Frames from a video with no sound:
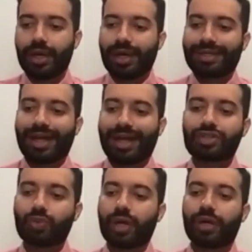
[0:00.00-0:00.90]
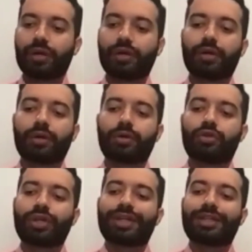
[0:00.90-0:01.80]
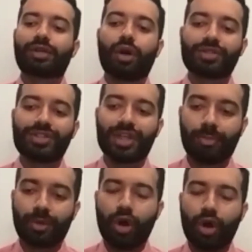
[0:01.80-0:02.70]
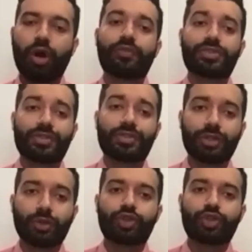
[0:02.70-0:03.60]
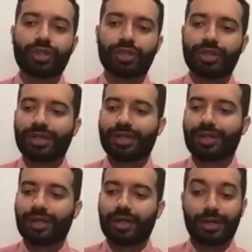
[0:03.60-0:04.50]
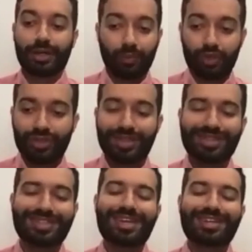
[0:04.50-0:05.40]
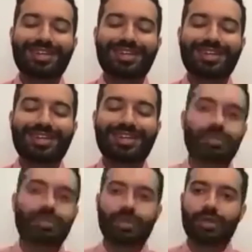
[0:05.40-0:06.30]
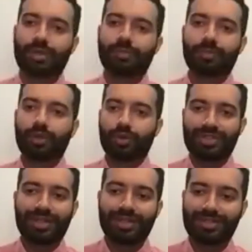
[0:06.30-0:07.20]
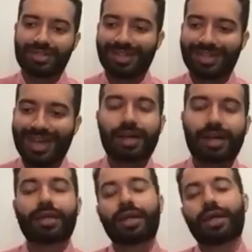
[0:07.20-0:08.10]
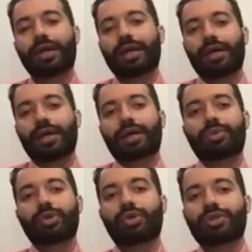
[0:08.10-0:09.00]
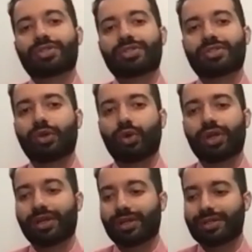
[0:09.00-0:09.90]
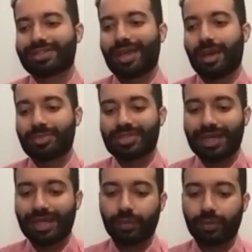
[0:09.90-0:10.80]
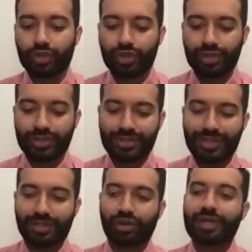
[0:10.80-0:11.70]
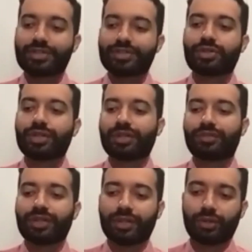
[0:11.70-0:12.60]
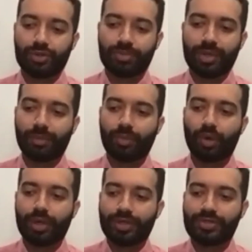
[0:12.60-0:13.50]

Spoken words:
And that's where really the concept of a solution, which in this case is, CAC, CAC, computer assisted coding, steps in, which is it tries to alleviate those pain points.